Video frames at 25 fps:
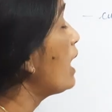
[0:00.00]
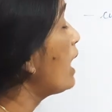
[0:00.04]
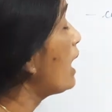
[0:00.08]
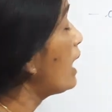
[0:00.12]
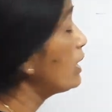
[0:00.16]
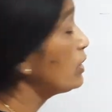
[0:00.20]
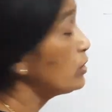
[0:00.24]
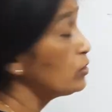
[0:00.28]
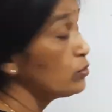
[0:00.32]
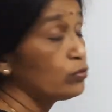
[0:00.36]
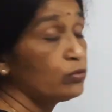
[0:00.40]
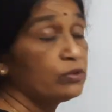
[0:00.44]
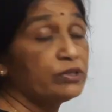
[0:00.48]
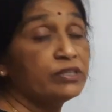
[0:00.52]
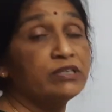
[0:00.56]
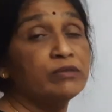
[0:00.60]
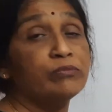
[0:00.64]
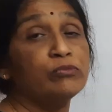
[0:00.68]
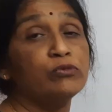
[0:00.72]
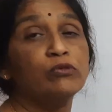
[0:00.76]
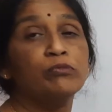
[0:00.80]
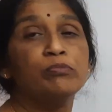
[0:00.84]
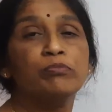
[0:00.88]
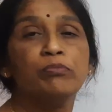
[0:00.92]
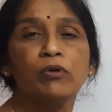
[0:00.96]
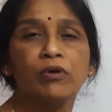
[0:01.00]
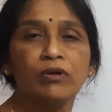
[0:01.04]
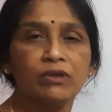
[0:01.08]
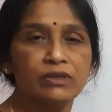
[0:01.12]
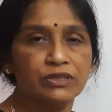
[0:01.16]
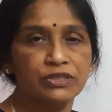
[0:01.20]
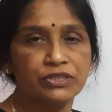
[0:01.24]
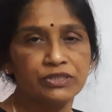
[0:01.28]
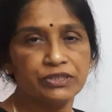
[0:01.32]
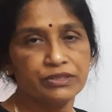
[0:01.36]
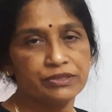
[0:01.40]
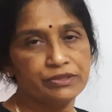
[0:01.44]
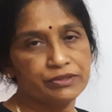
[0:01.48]
and told them to
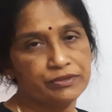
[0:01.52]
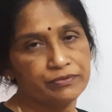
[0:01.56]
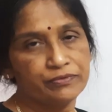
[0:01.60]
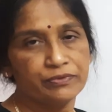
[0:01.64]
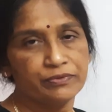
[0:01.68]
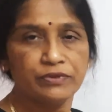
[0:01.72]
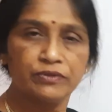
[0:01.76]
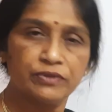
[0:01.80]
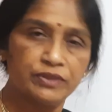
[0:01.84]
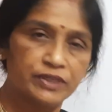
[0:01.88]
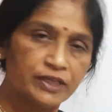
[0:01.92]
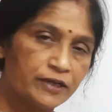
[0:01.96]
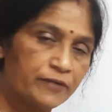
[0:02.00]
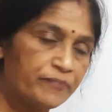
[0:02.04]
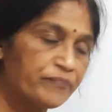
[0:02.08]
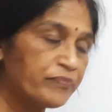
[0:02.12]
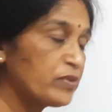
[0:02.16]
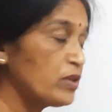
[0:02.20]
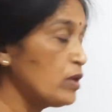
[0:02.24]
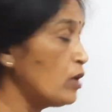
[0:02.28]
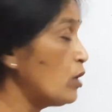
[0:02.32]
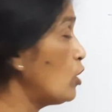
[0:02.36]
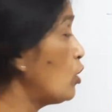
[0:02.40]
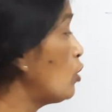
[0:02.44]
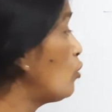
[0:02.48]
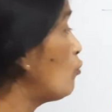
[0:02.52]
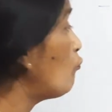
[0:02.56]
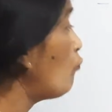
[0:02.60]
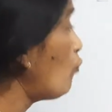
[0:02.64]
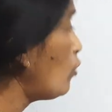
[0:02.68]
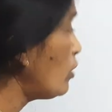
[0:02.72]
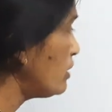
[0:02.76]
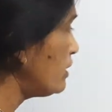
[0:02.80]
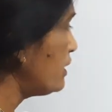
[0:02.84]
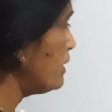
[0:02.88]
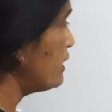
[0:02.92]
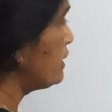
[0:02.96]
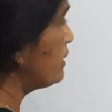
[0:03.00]
polish it. Okay.
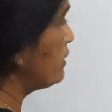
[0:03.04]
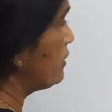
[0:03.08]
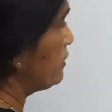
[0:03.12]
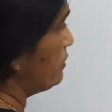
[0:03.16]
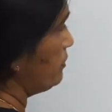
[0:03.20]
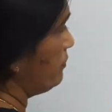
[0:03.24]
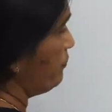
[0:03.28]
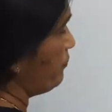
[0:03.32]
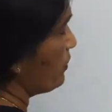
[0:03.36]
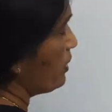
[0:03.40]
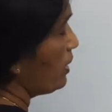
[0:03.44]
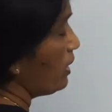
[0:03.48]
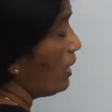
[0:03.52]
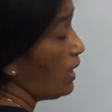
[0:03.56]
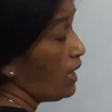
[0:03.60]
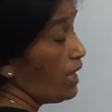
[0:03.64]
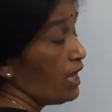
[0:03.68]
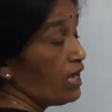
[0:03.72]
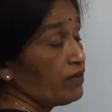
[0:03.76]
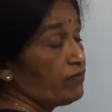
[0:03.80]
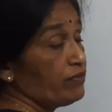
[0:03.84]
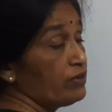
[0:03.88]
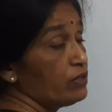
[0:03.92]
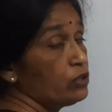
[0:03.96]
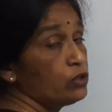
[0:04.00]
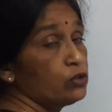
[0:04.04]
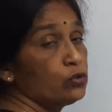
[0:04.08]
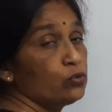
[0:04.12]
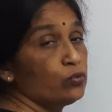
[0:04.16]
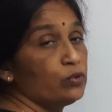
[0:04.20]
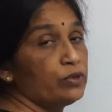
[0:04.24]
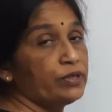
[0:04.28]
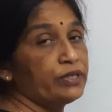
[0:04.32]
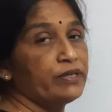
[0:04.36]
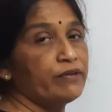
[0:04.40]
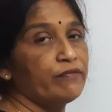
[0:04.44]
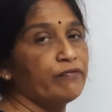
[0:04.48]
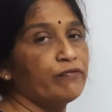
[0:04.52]
What they did, I haven't
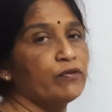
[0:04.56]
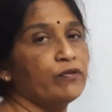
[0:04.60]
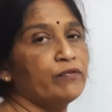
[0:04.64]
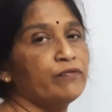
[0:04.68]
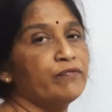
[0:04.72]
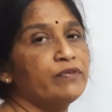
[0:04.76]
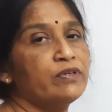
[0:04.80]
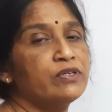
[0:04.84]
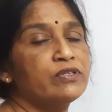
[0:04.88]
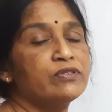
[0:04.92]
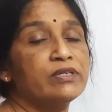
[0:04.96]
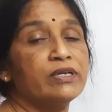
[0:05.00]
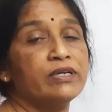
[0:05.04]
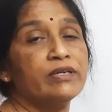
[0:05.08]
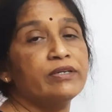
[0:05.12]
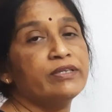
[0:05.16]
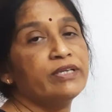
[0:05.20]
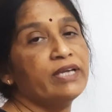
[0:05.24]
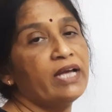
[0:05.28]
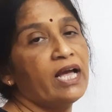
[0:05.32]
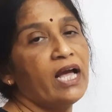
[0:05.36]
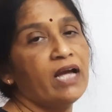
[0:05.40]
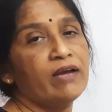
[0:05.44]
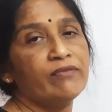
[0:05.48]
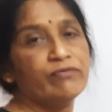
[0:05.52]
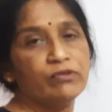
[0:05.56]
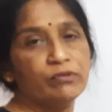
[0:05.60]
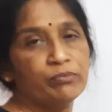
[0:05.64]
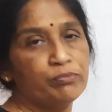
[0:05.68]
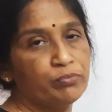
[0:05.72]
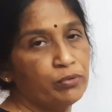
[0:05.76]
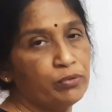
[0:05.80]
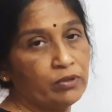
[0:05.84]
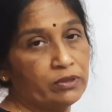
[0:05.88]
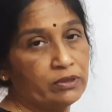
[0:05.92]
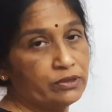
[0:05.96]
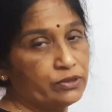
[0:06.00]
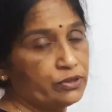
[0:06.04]
told from which side they have to
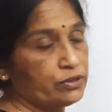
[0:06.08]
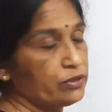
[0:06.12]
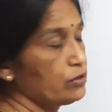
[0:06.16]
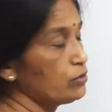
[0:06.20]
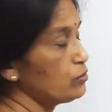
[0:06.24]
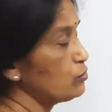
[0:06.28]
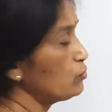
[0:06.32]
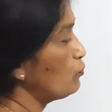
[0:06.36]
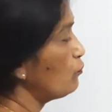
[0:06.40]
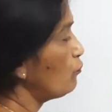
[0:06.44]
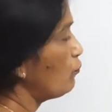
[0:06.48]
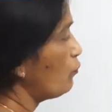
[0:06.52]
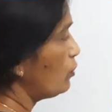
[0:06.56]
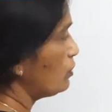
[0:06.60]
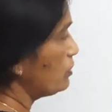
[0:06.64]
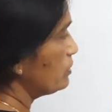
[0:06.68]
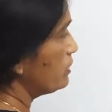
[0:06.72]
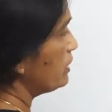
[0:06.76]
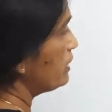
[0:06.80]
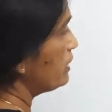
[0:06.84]
polish. So what